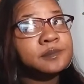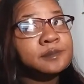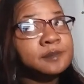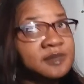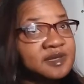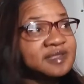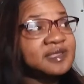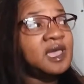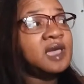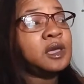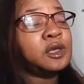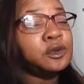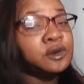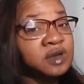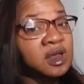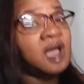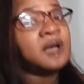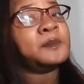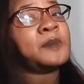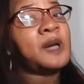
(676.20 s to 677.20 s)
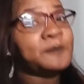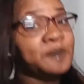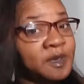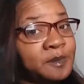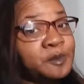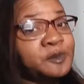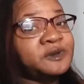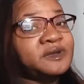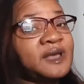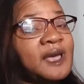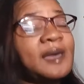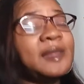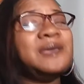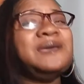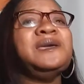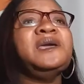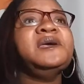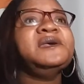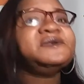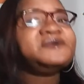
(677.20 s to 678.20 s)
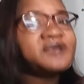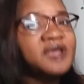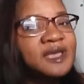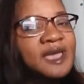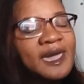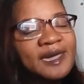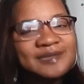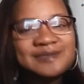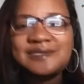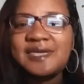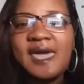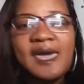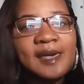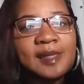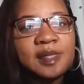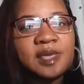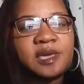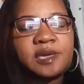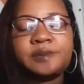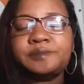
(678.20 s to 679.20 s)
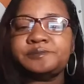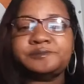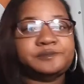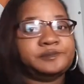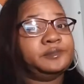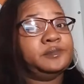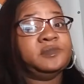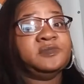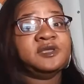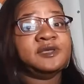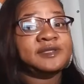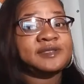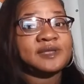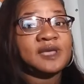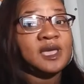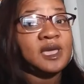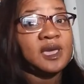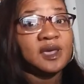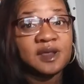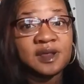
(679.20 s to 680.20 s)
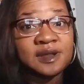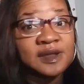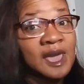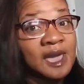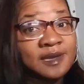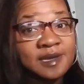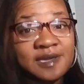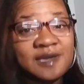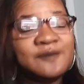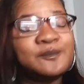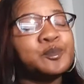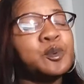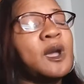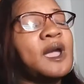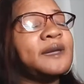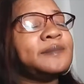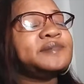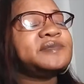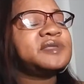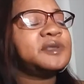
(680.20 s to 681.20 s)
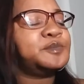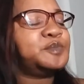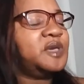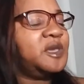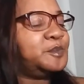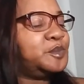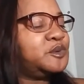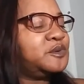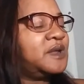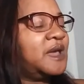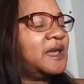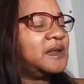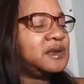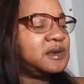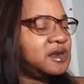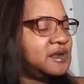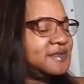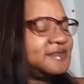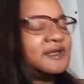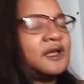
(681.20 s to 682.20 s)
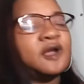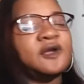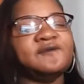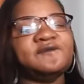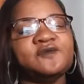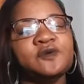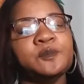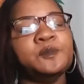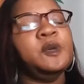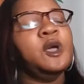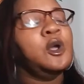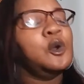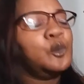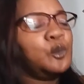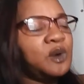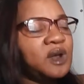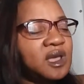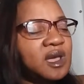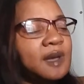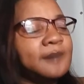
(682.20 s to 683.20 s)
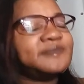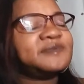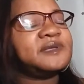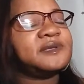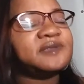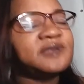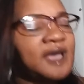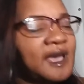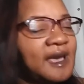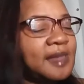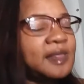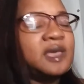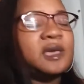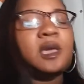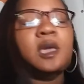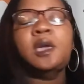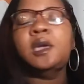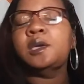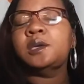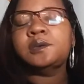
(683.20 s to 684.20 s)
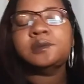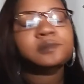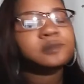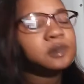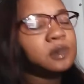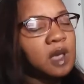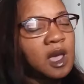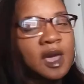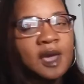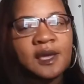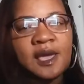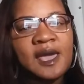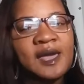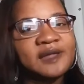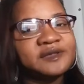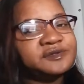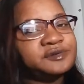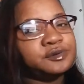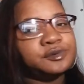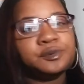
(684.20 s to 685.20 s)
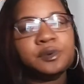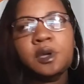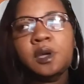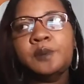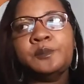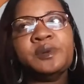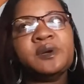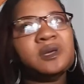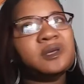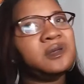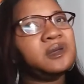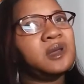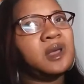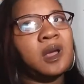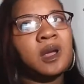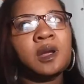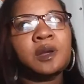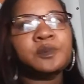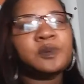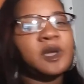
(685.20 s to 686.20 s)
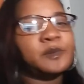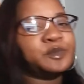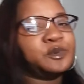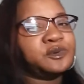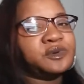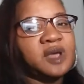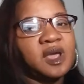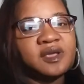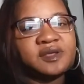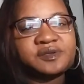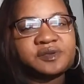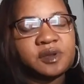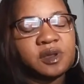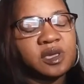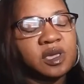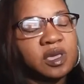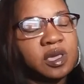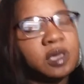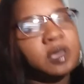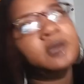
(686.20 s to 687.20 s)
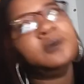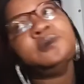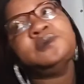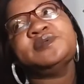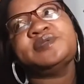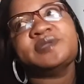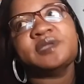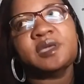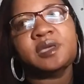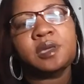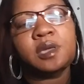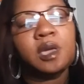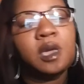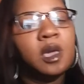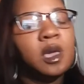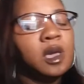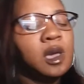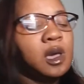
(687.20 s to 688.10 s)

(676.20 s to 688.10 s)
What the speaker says: Masika, you talk about people with talent? She has talent. Just saying. And I give props to people that deserve them when it comes to talent. I got you. But her reputation kills it.